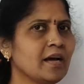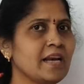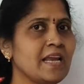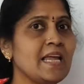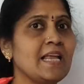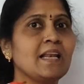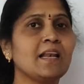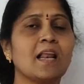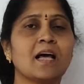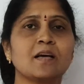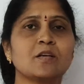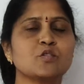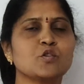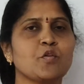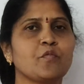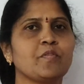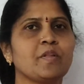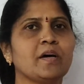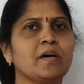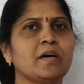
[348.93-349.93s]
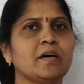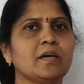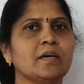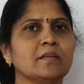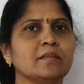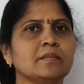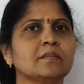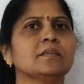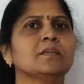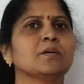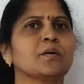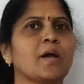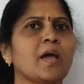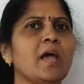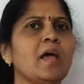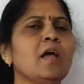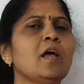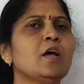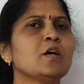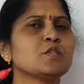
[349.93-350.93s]
green lungs of the earth.
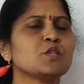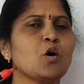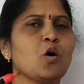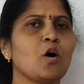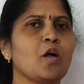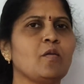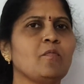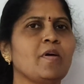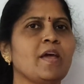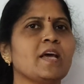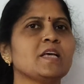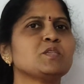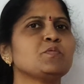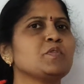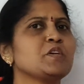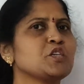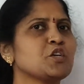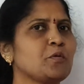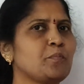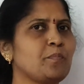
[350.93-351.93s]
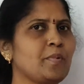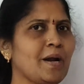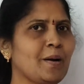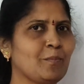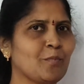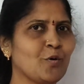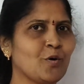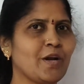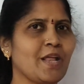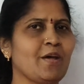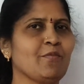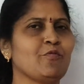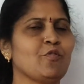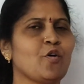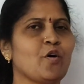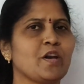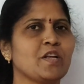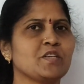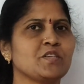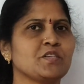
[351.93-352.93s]
Okay, so always we should promote
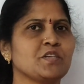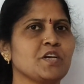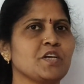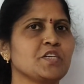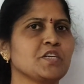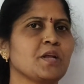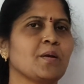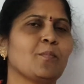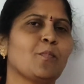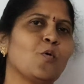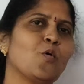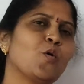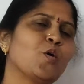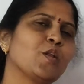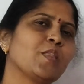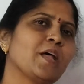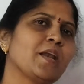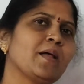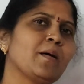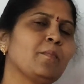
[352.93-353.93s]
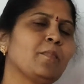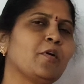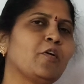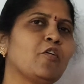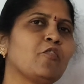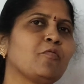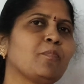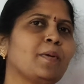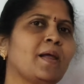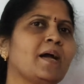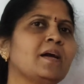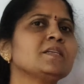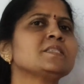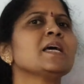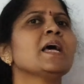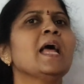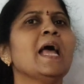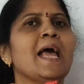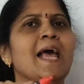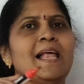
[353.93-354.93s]
afforestation. More the number of plants,
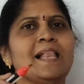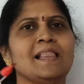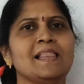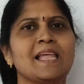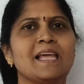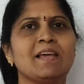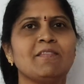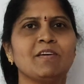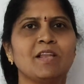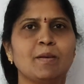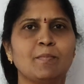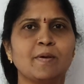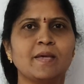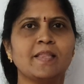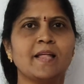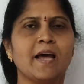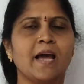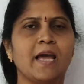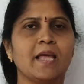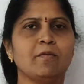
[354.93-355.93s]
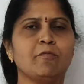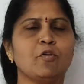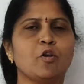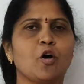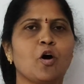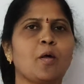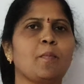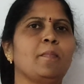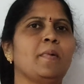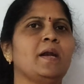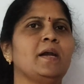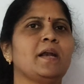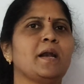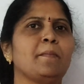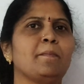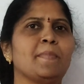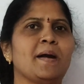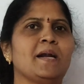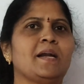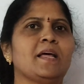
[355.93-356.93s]
healthy will be the environment
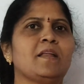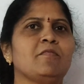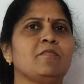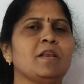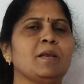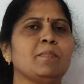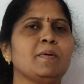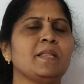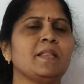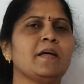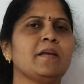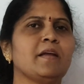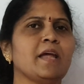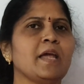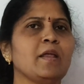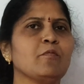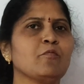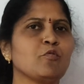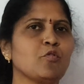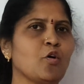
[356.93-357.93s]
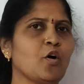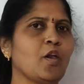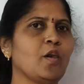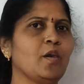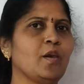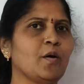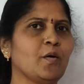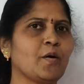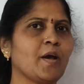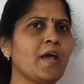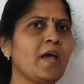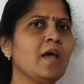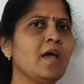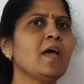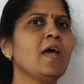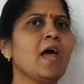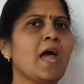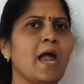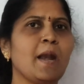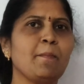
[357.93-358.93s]
and better will be the rainfall. Okay,
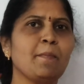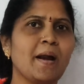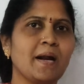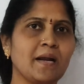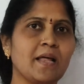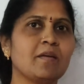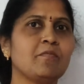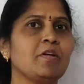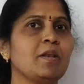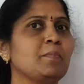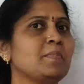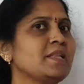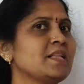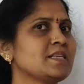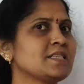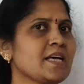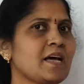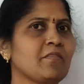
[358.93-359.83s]
and better will be the